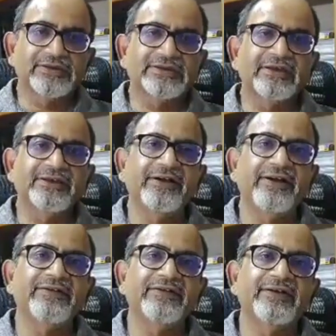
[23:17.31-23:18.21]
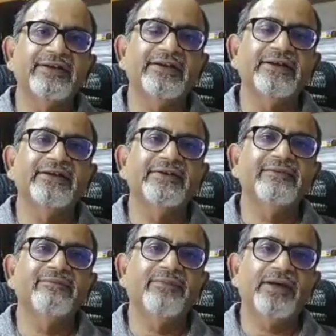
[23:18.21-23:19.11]
surgeries in the
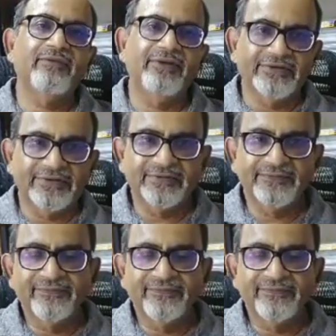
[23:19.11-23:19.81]
pelvis,